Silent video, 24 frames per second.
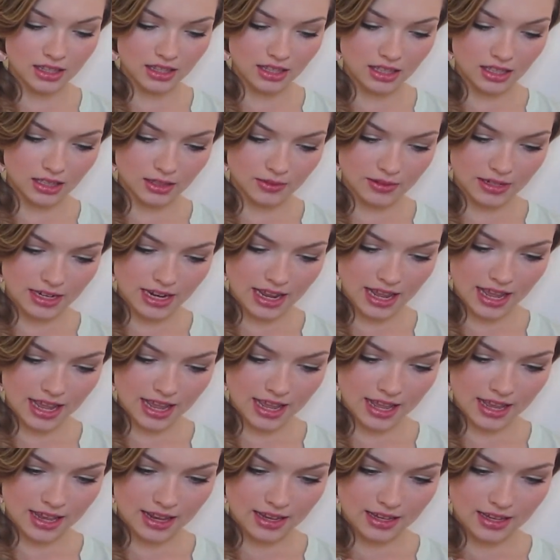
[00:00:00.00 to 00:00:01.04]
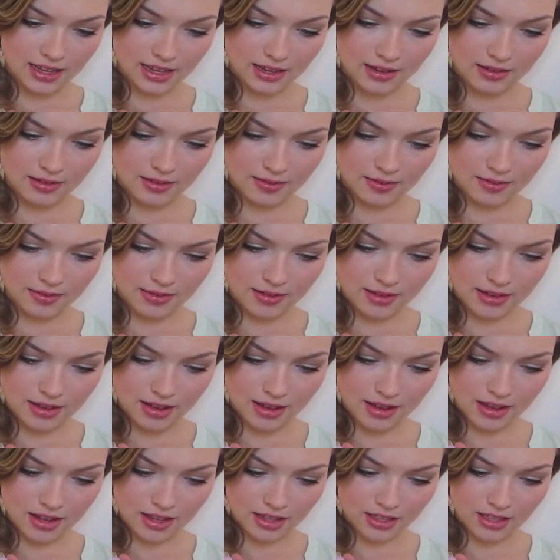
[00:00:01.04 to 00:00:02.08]
This one had,
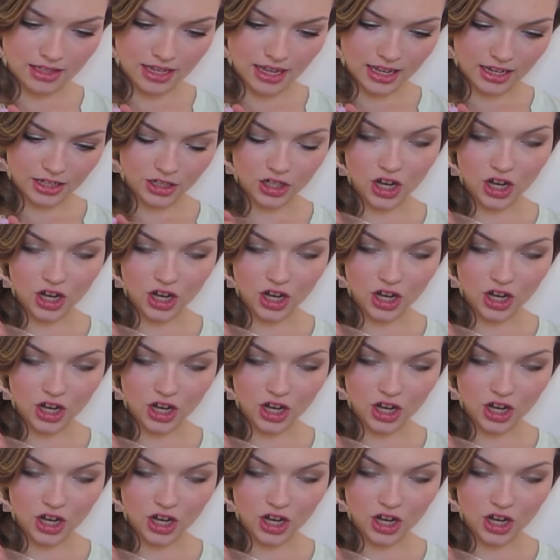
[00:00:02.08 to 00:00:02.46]
looks like a